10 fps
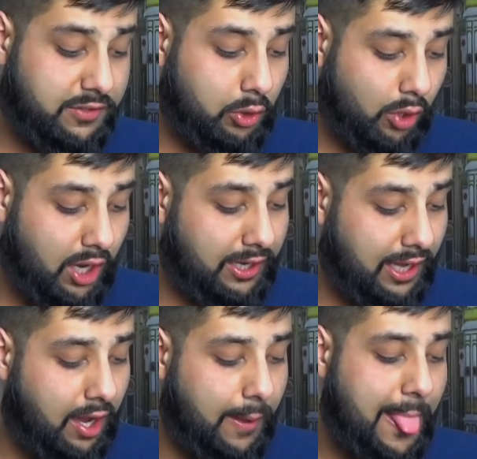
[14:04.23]
of the Quran
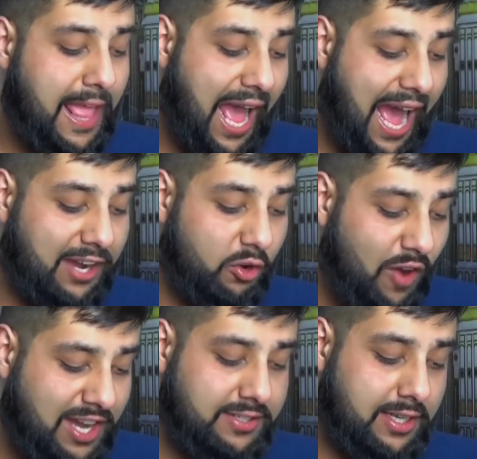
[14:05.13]
are, and
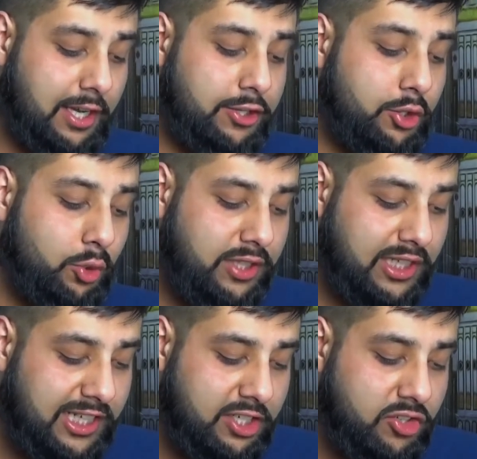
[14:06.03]
render to the
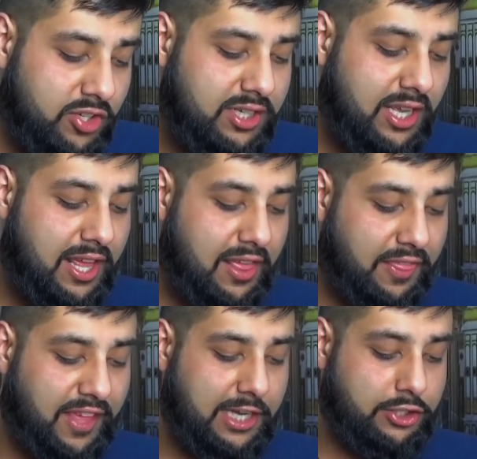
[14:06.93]
kindred
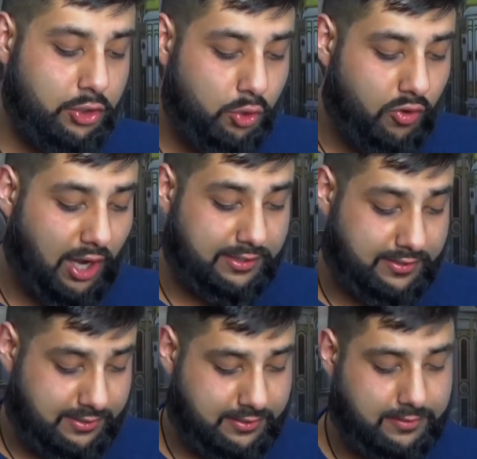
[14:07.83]
their due
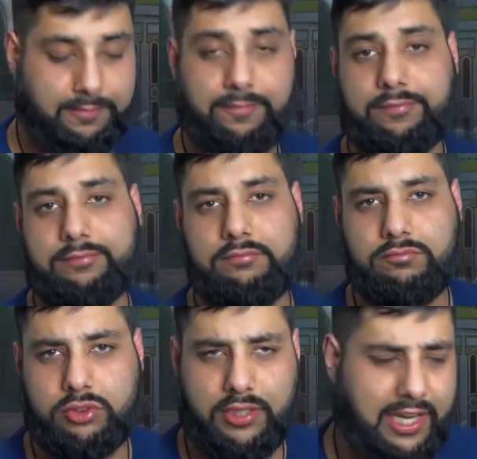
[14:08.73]
rights.
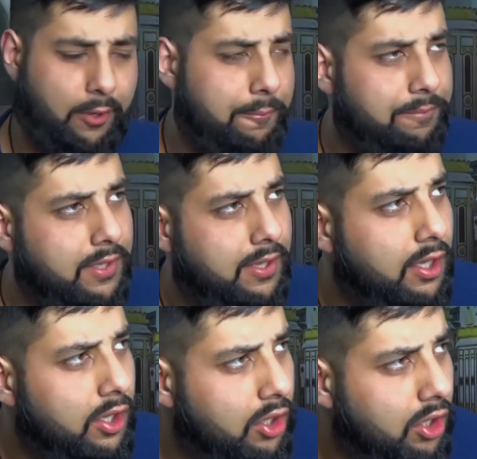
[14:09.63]
So now,
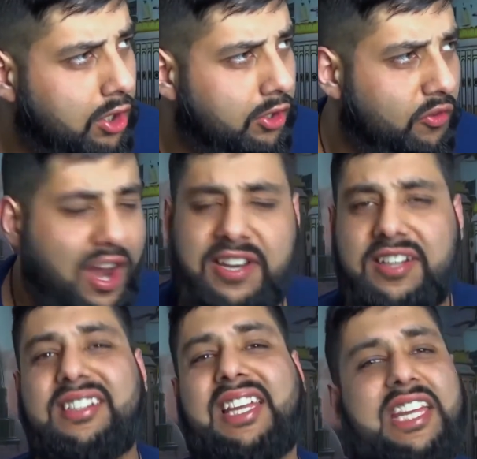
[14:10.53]
render
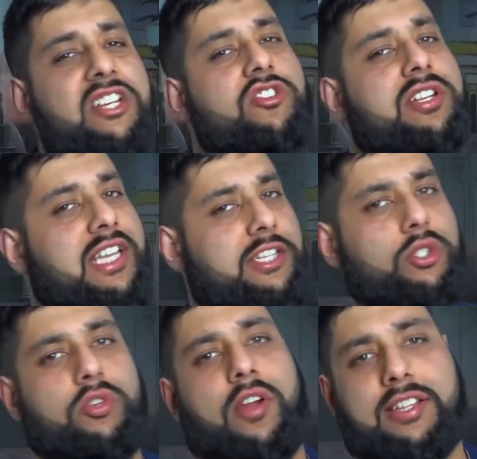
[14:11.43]
to the kindred their
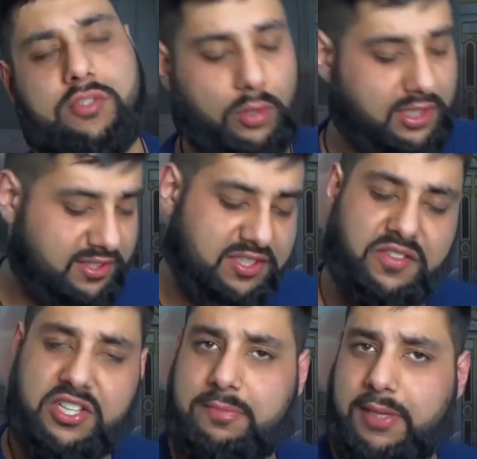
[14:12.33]
due rights. What does this
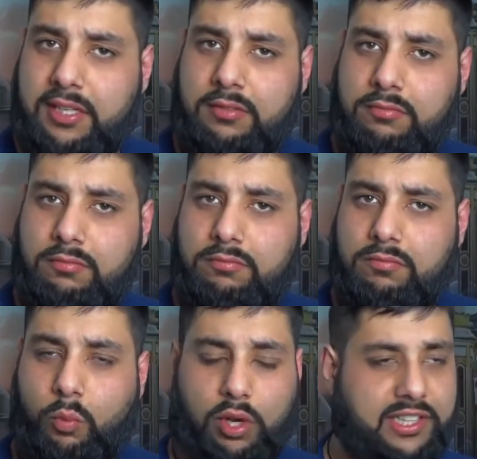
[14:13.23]
verse mean?
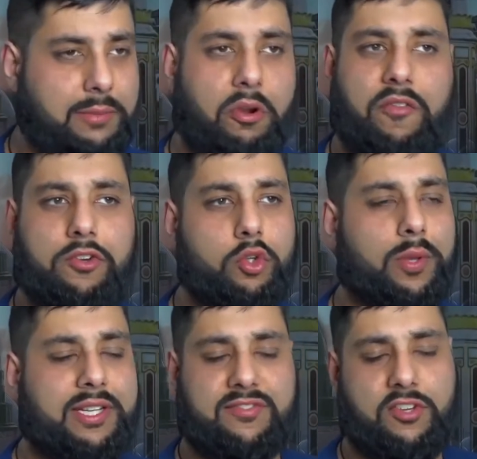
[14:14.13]
What did the Prophet do
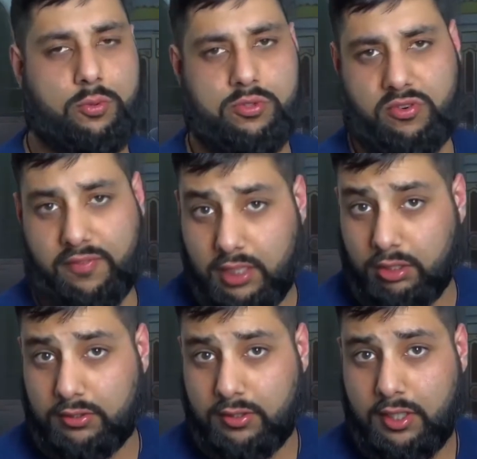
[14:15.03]
when this verse was
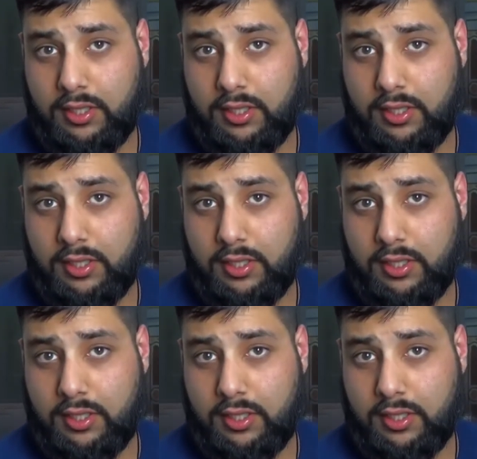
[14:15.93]
revealed?